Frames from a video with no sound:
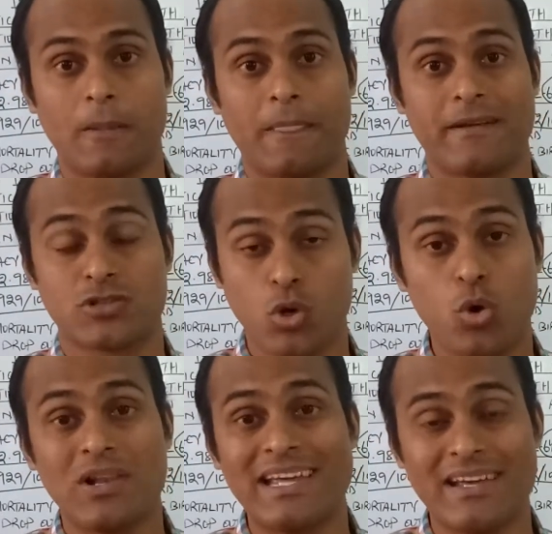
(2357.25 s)

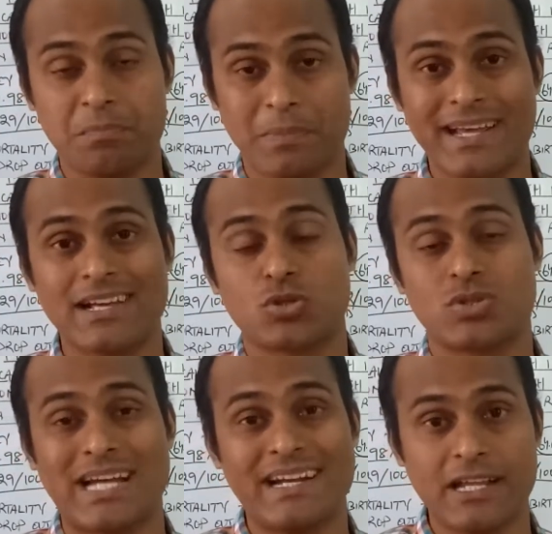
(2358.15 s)
Slowly, being a
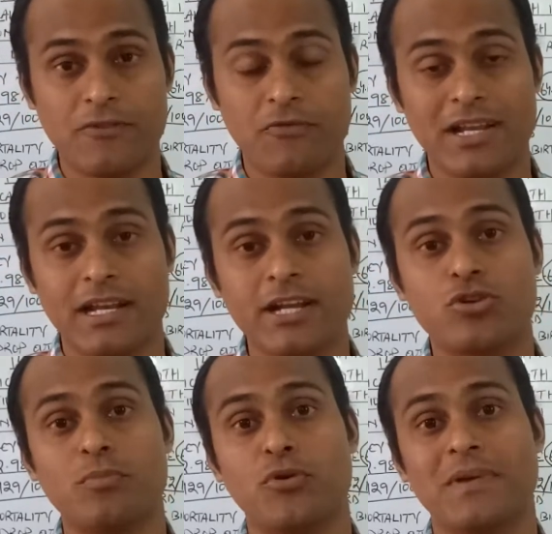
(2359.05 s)
society, we need to
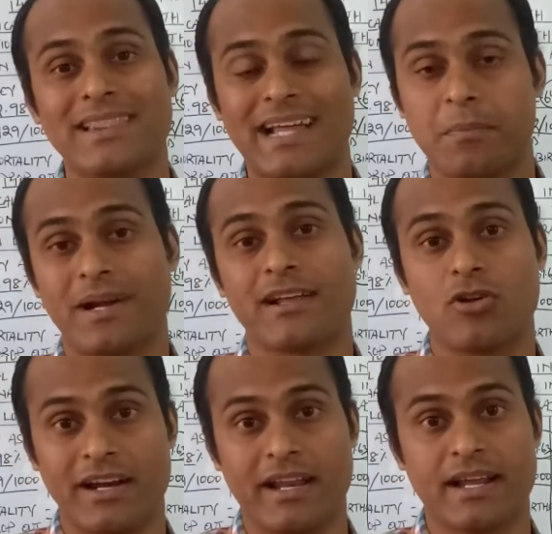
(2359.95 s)
move in that particular
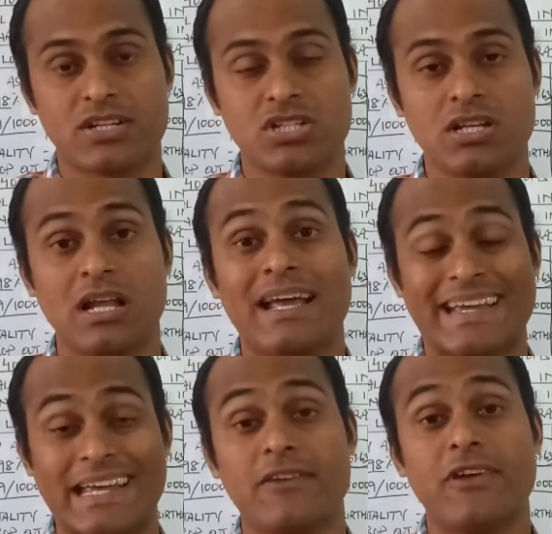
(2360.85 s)
direction,
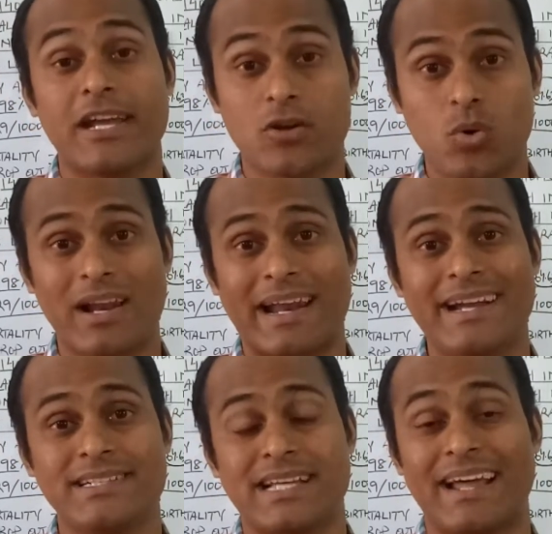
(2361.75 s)
give equal rights
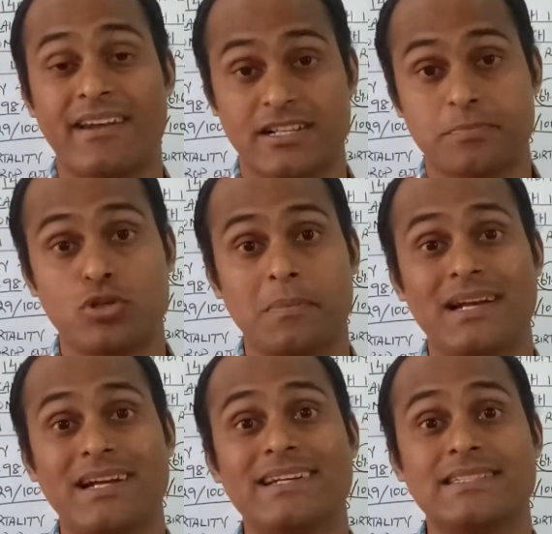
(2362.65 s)
and
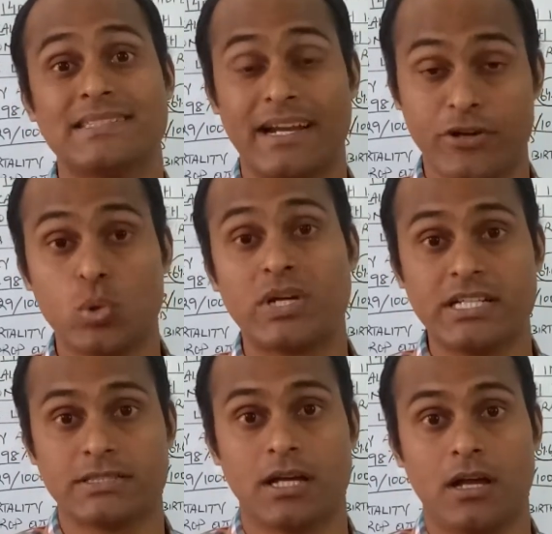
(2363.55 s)
responsibilities and
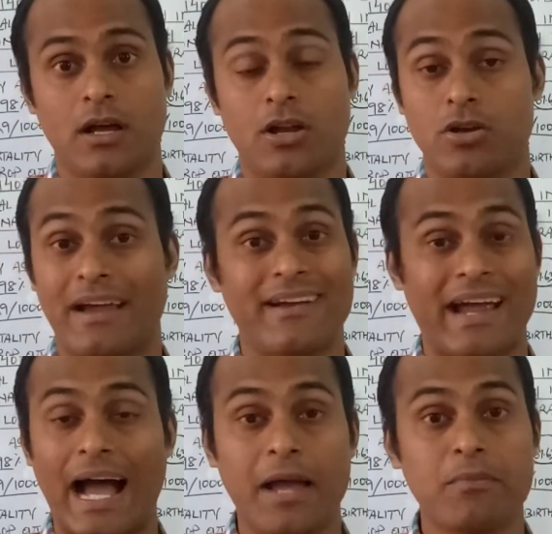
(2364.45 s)
duties. I
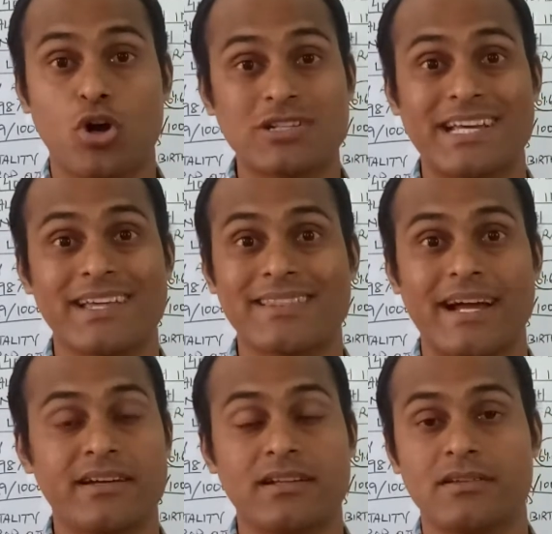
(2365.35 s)
am not saying that
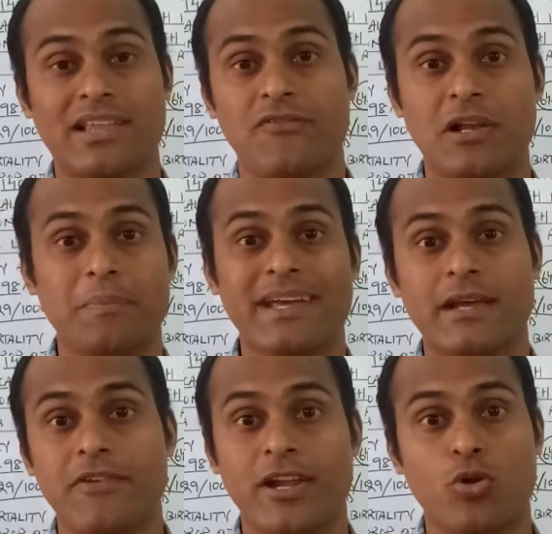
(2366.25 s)
they will be
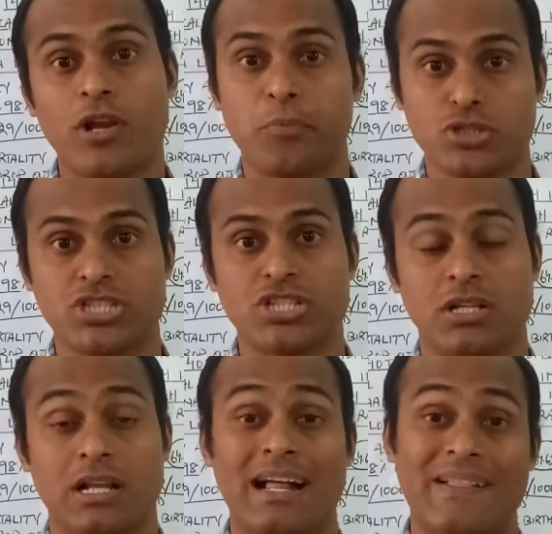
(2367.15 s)
given only position.
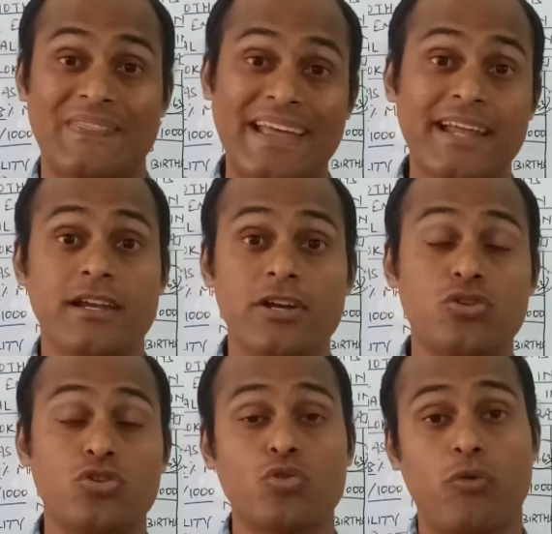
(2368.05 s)
They need
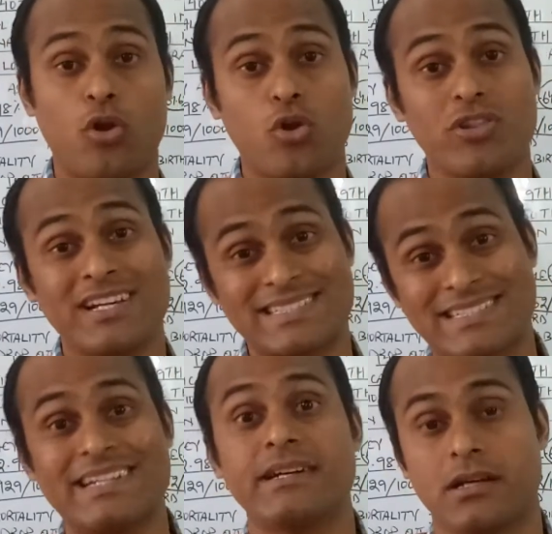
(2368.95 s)
to follow the
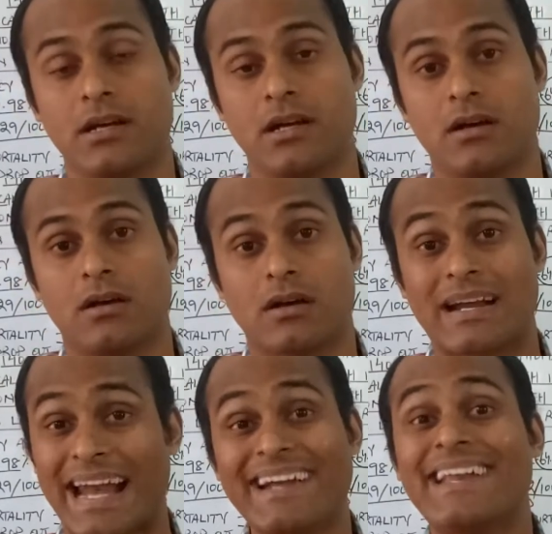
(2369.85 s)
strict
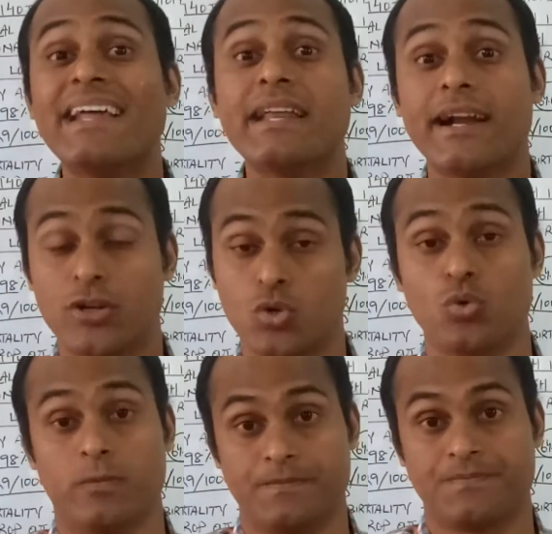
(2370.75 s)
criteria
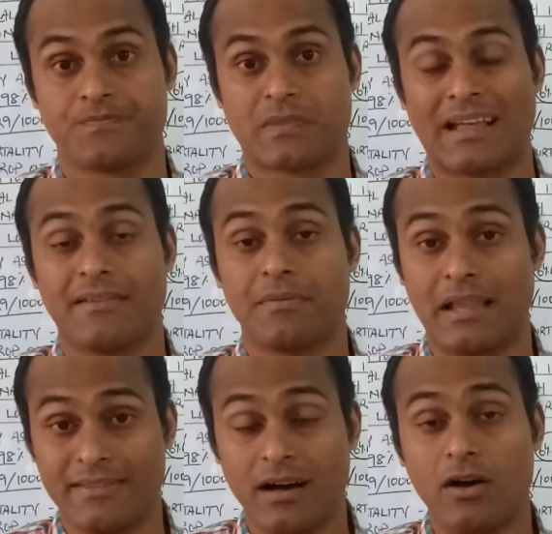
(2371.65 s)
too.
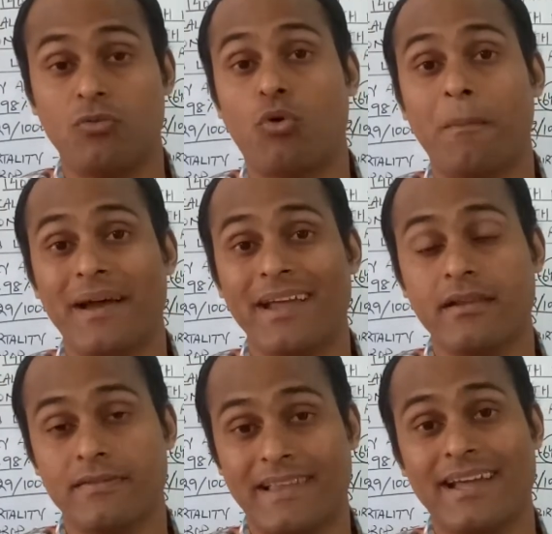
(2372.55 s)
The women,
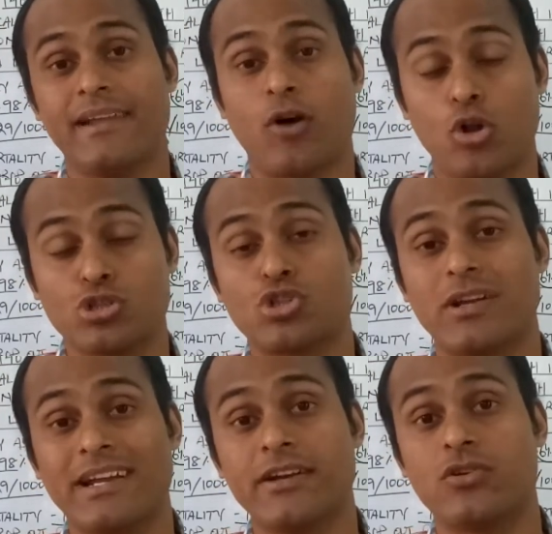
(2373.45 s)
they also
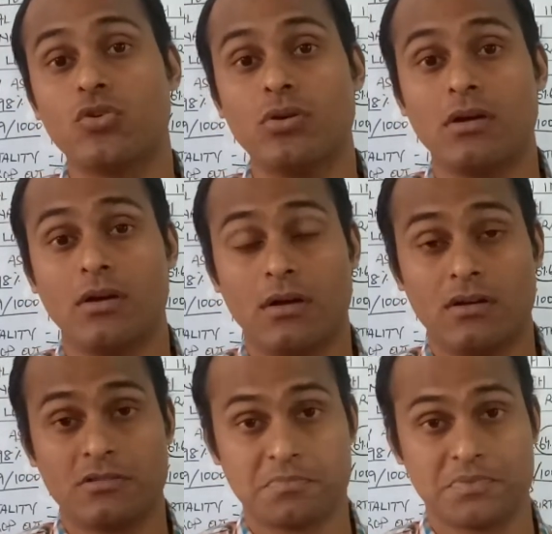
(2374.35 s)
need to
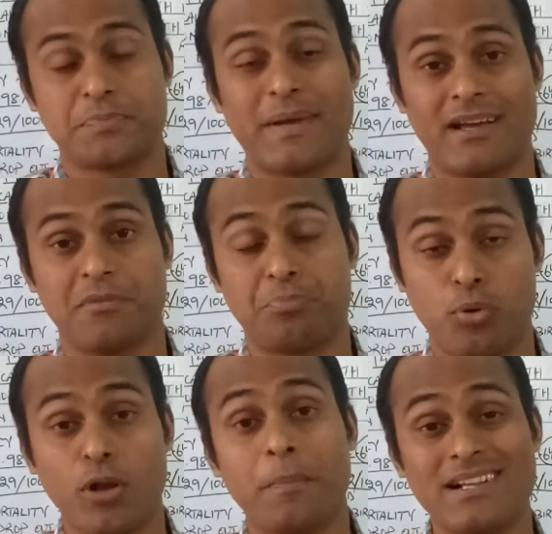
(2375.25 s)

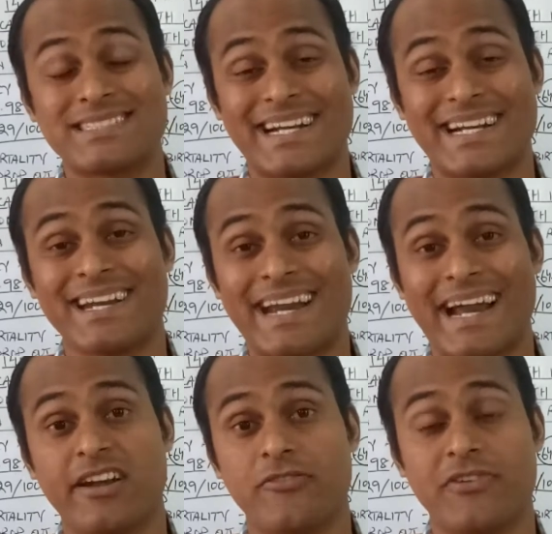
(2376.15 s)
fulfill certain kind
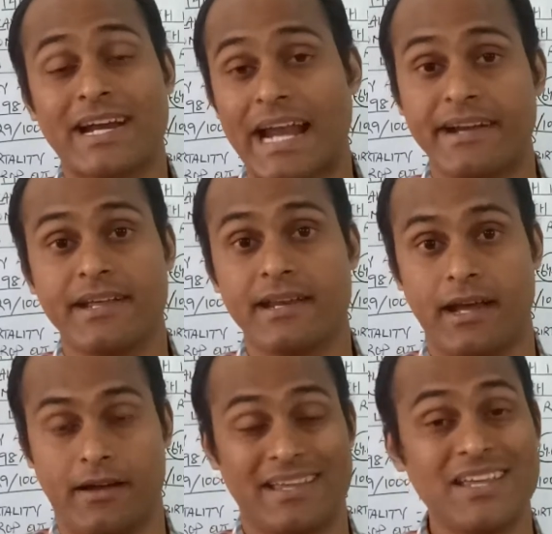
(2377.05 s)
of a criteria.
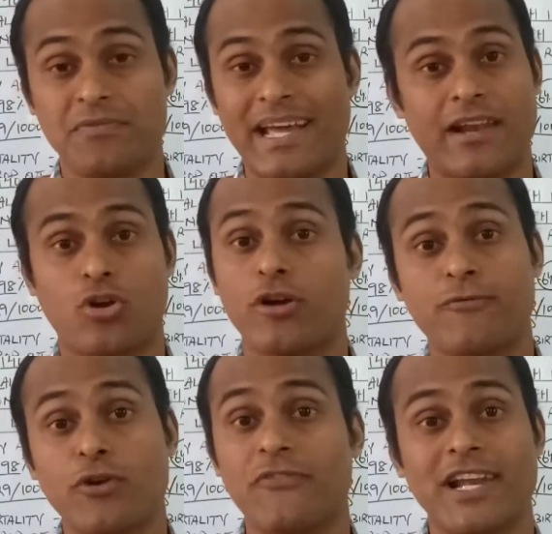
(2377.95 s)
If they are not
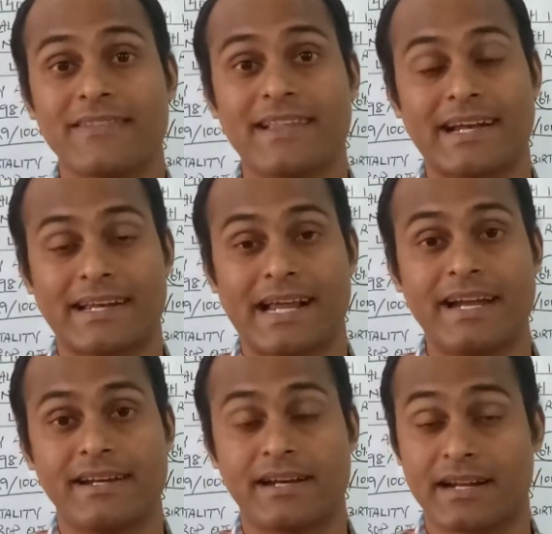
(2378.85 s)
fulfilling that
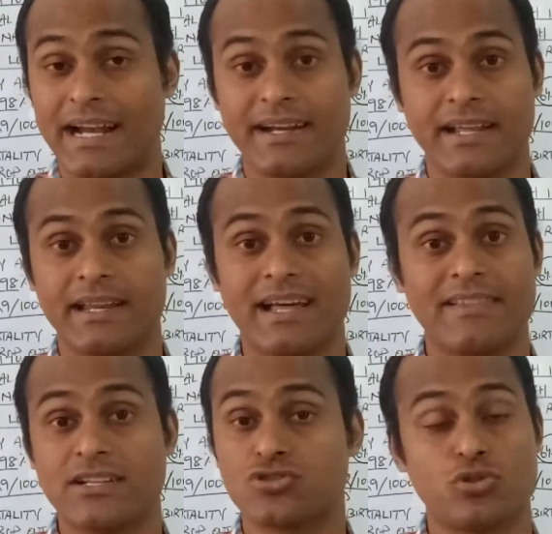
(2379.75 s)
criteria, they
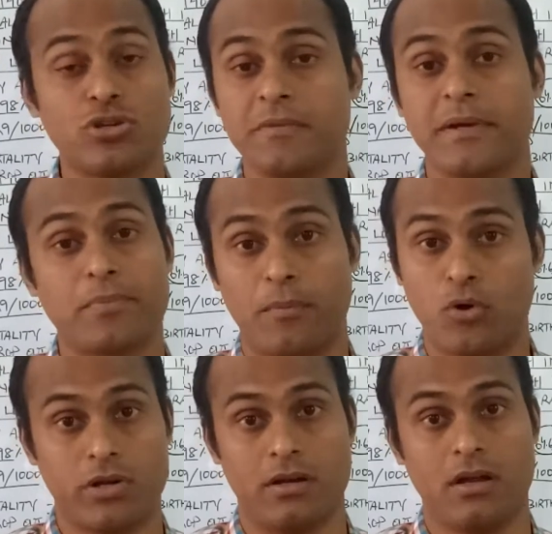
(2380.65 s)
shouldn't be
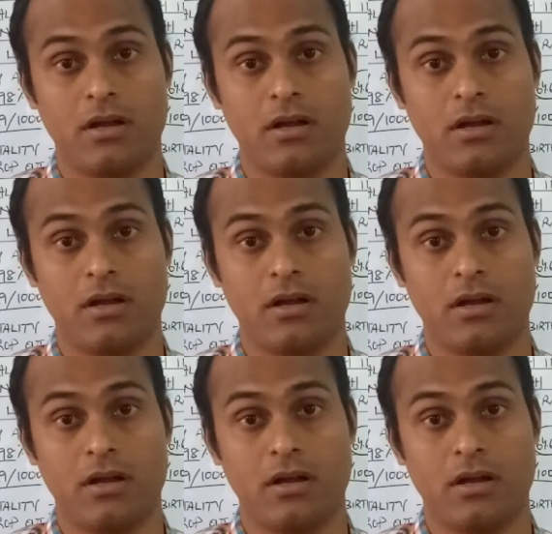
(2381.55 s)
promoted.